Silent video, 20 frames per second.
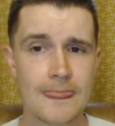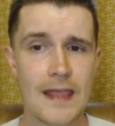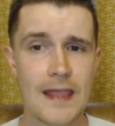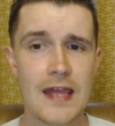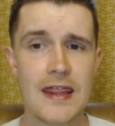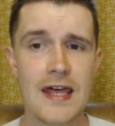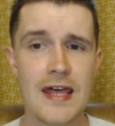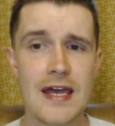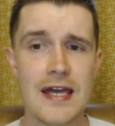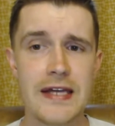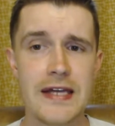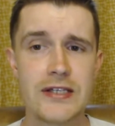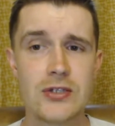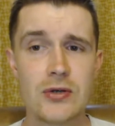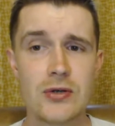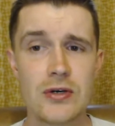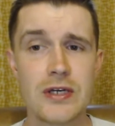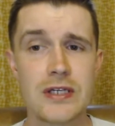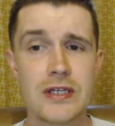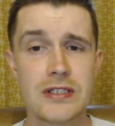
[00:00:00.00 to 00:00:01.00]
They
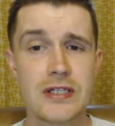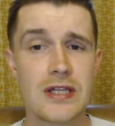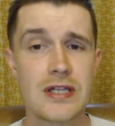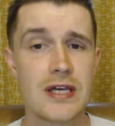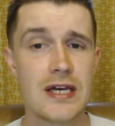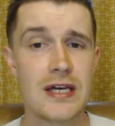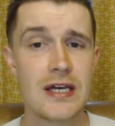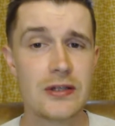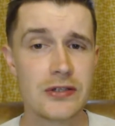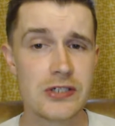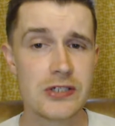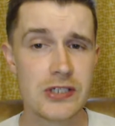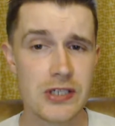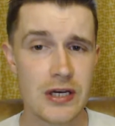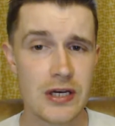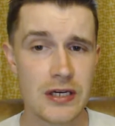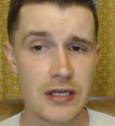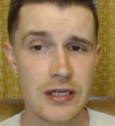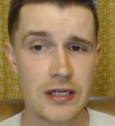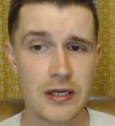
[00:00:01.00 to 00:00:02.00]
took it to the
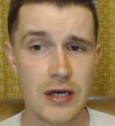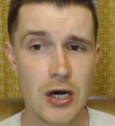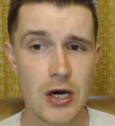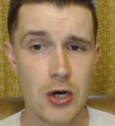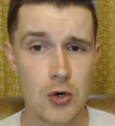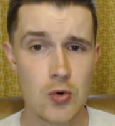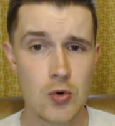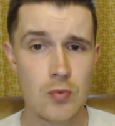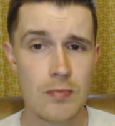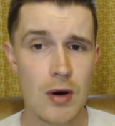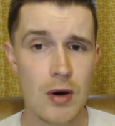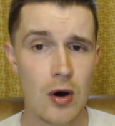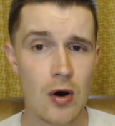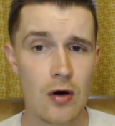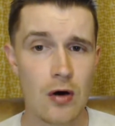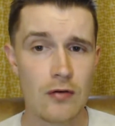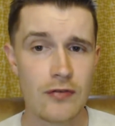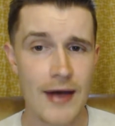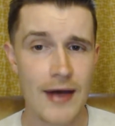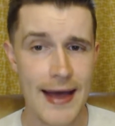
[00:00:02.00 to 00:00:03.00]
hillside home
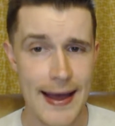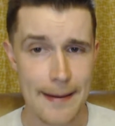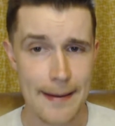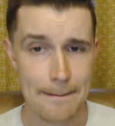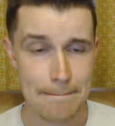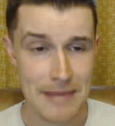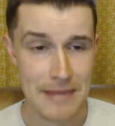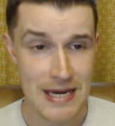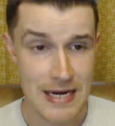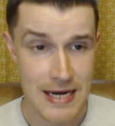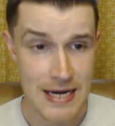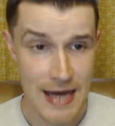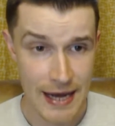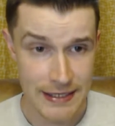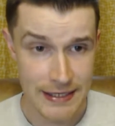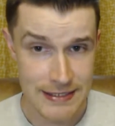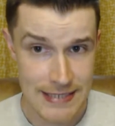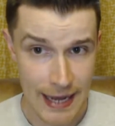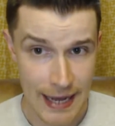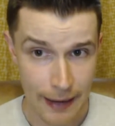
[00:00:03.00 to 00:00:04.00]
of
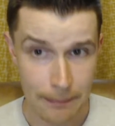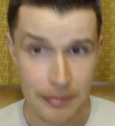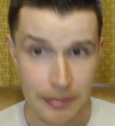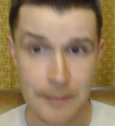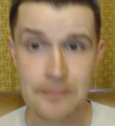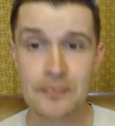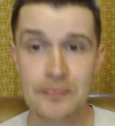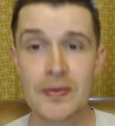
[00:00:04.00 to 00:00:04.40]
Abinadab